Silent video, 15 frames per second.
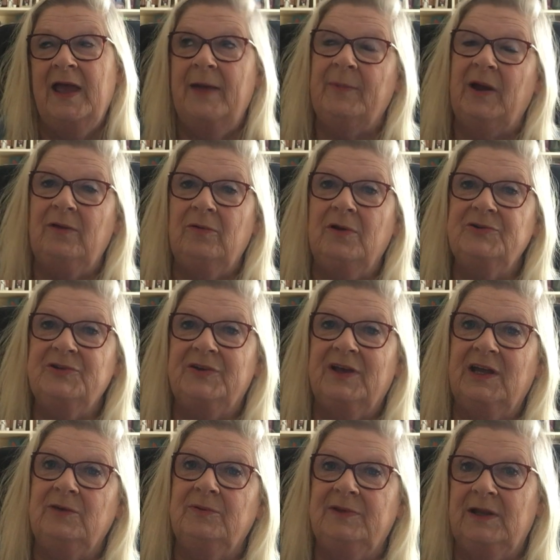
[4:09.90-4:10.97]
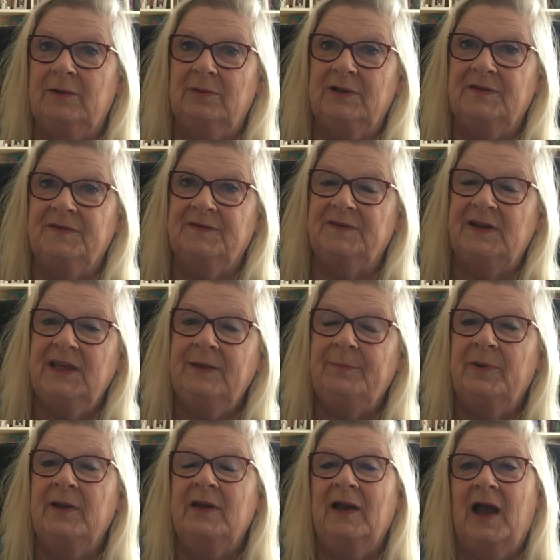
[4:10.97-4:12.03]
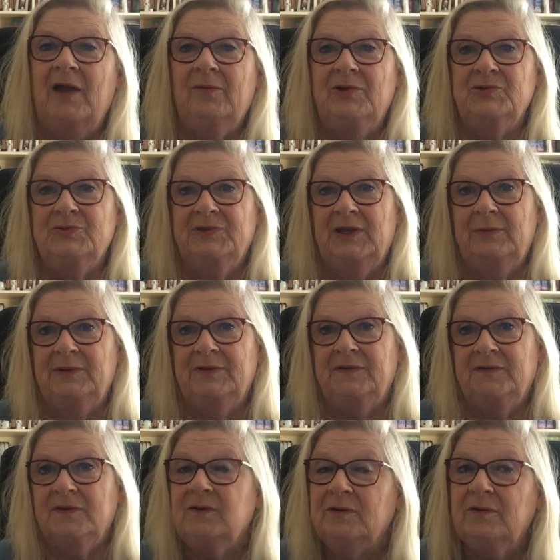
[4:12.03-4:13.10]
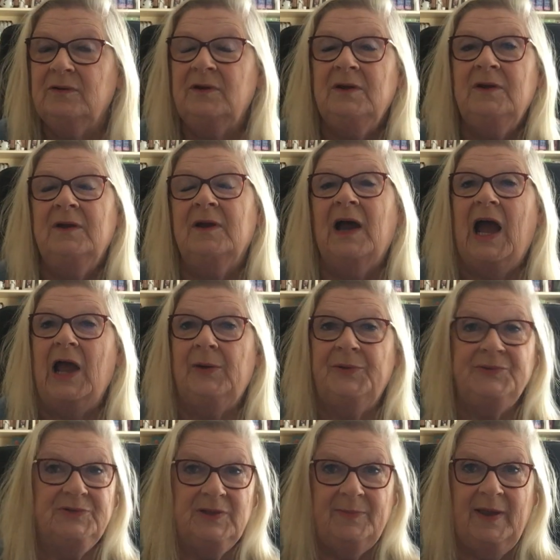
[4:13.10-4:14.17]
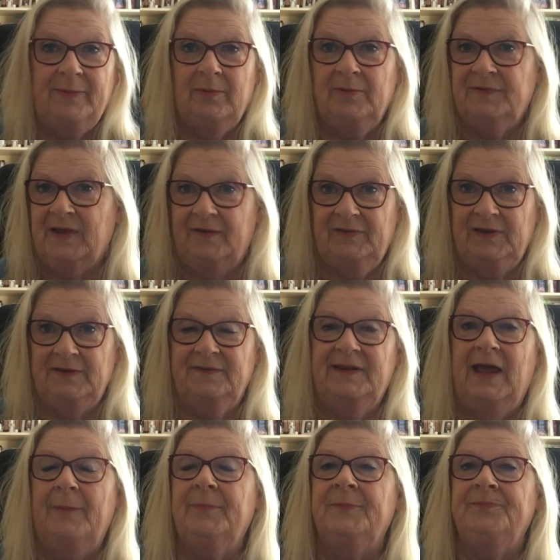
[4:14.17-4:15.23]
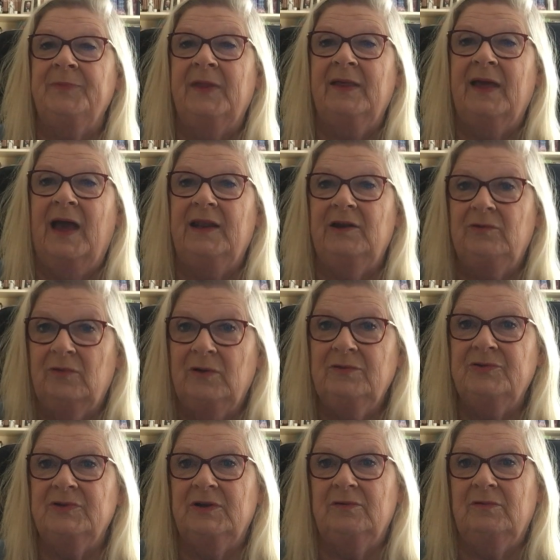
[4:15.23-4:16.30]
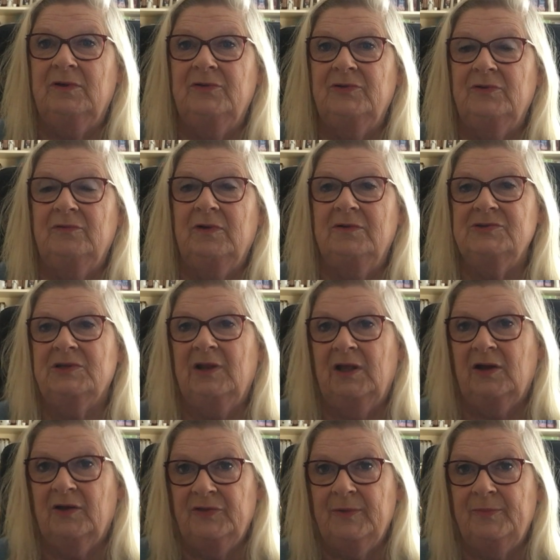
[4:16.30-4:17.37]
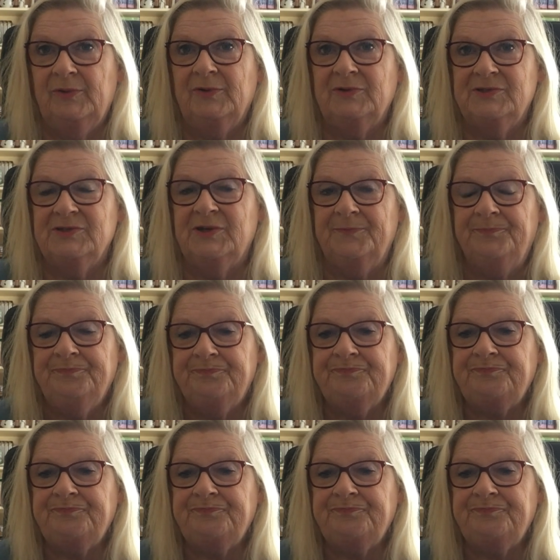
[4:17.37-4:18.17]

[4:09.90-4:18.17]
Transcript: um, I wrote at night when they were in sleep. I wrote when they were in school. I wrote when the baby was having his nap. And I wrote and wrote and wrote until I got the book done.